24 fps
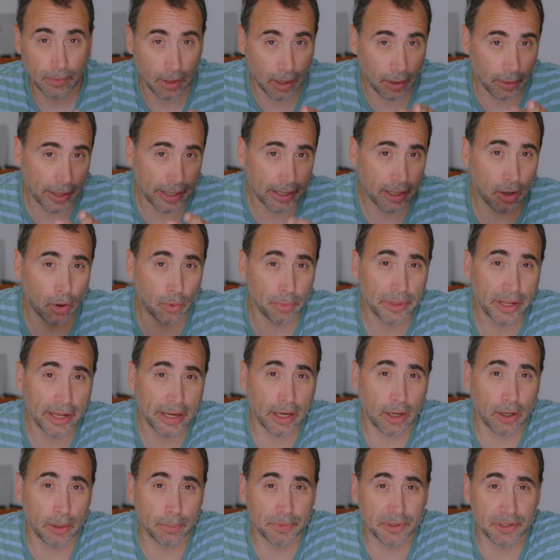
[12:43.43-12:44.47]
All right, I hope
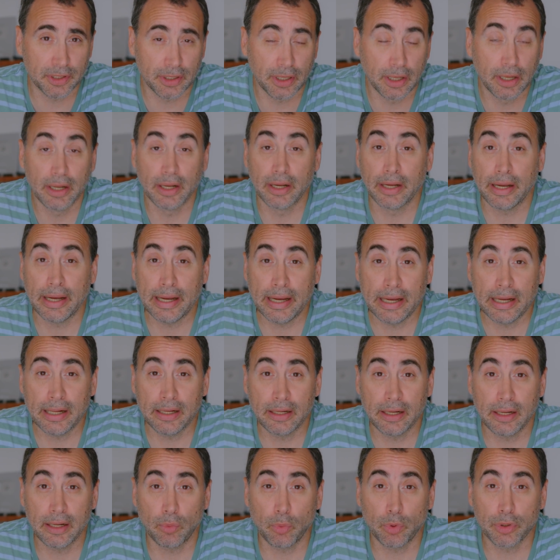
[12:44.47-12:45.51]
that helps,
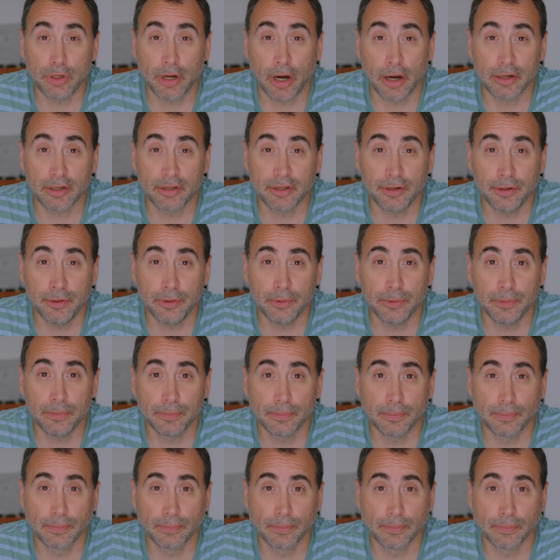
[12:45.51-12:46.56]
and uh, we'll talk
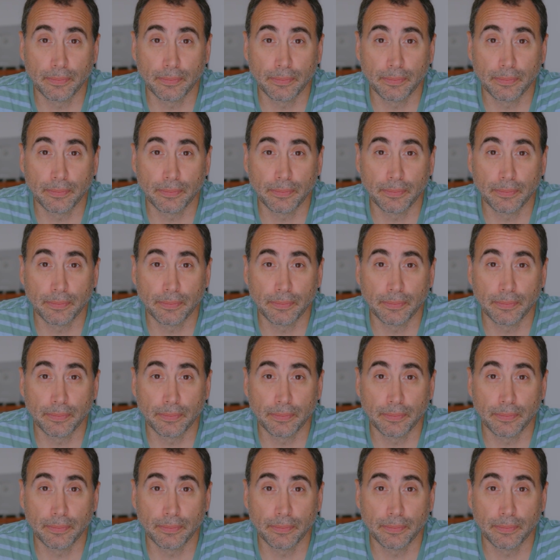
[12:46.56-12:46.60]
soon.